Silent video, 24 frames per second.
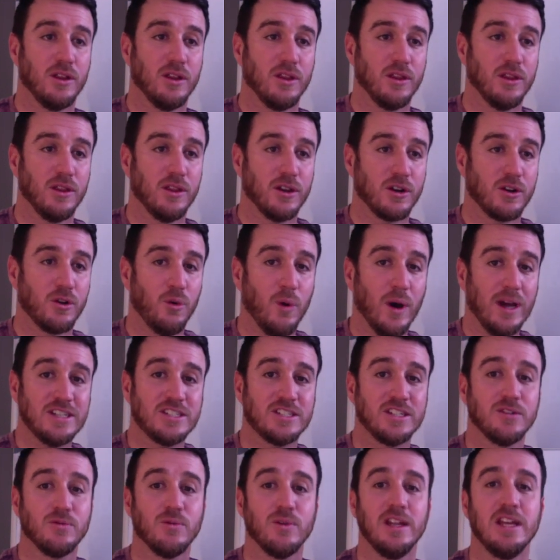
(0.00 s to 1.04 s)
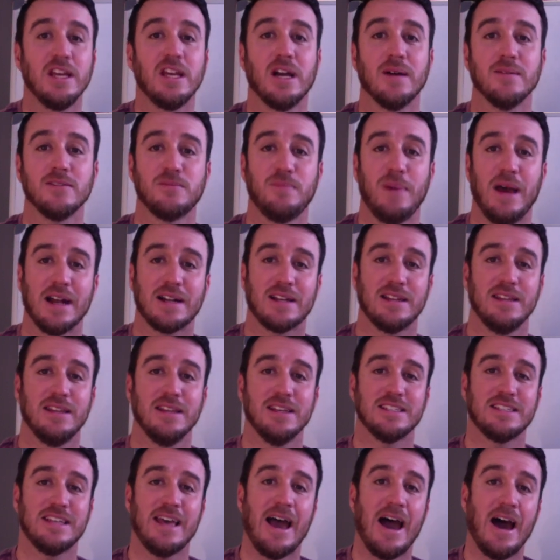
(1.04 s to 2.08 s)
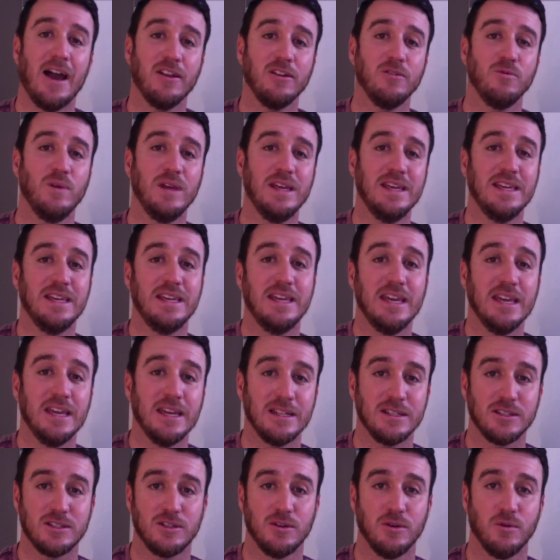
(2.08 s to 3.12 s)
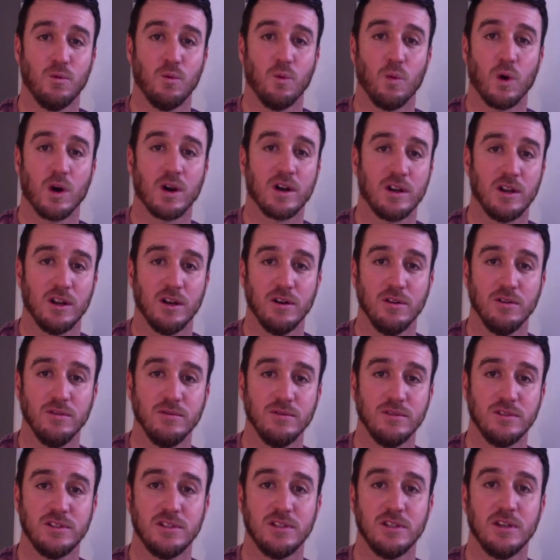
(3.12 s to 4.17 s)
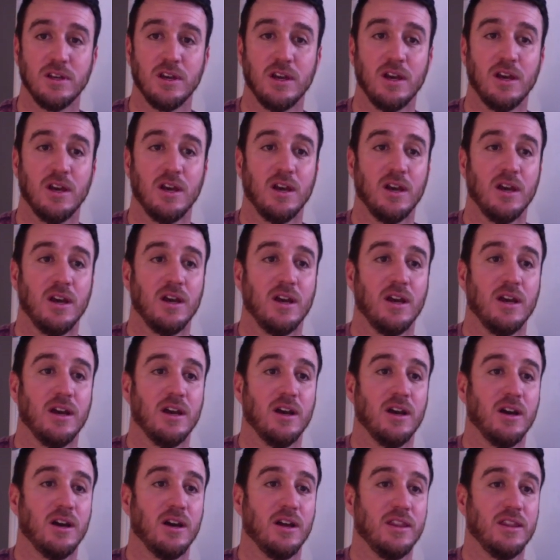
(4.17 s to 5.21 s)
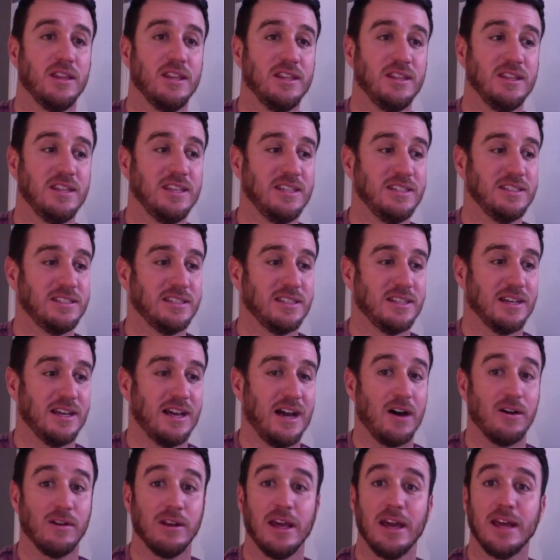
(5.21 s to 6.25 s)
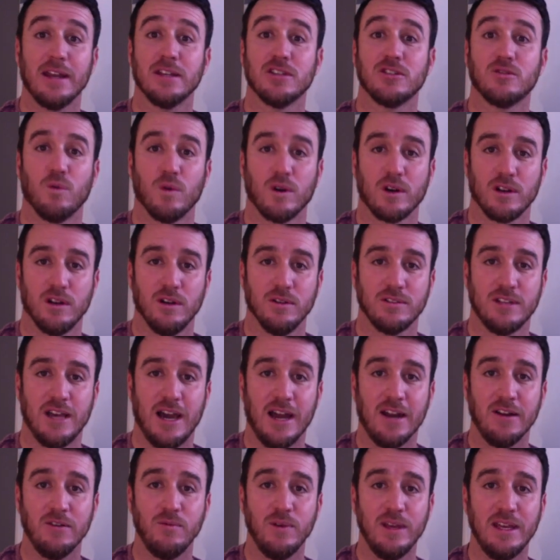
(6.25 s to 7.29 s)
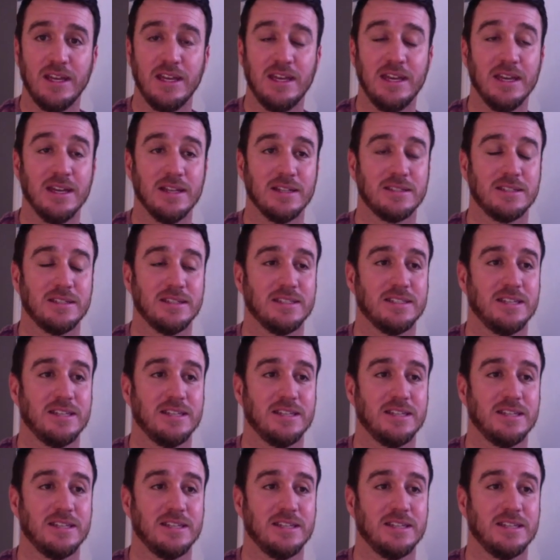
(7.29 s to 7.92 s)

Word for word: the question really comes back to this how did we get to workloads? Uh, these outlandish workloads how did we get to